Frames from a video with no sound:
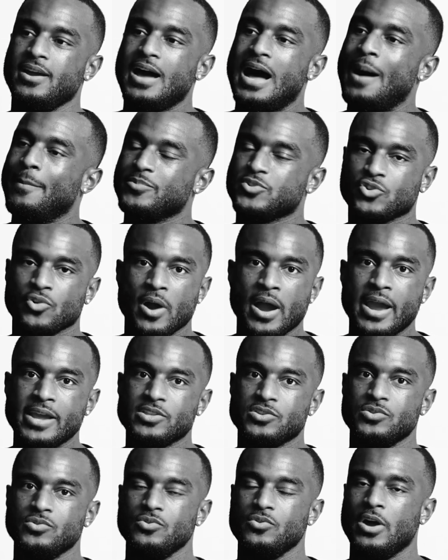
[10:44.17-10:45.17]
I'm trying
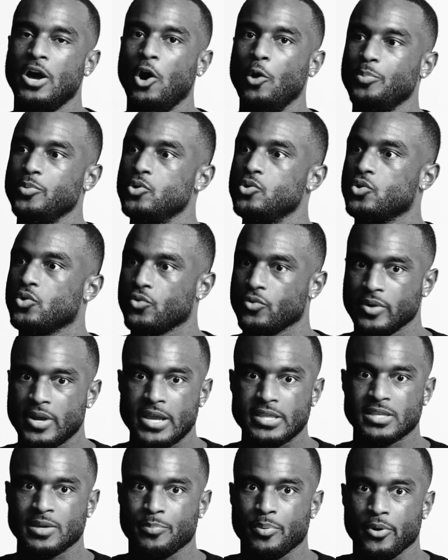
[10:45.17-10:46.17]
to help you
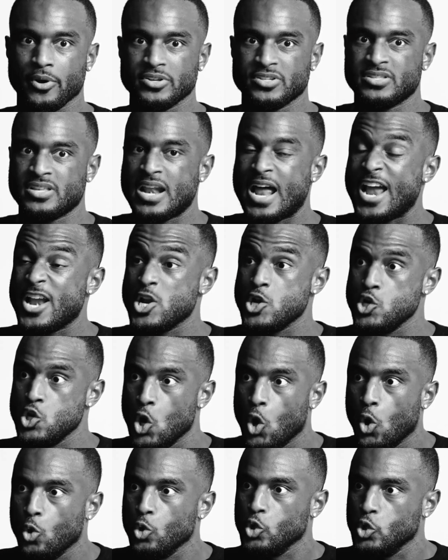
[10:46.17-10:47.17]
create the person that I
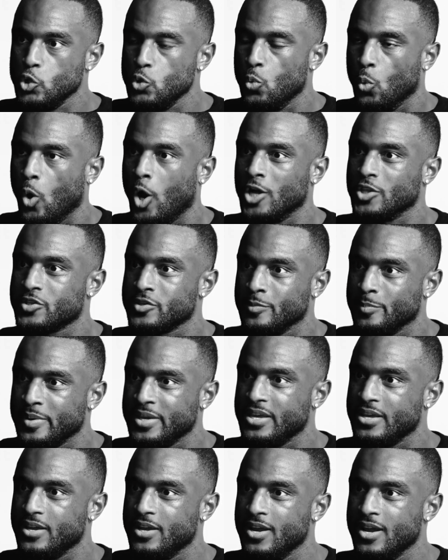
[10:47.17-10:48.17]
know you want to
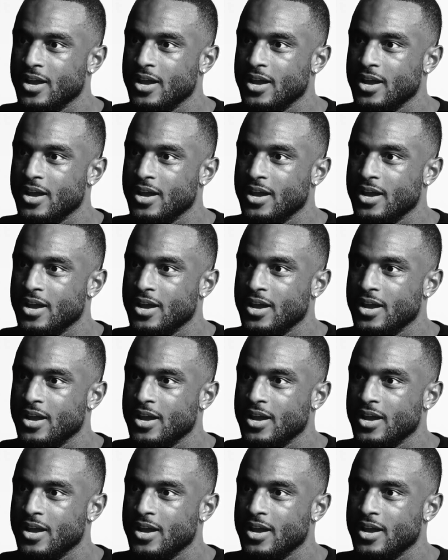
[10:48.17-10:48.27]
be.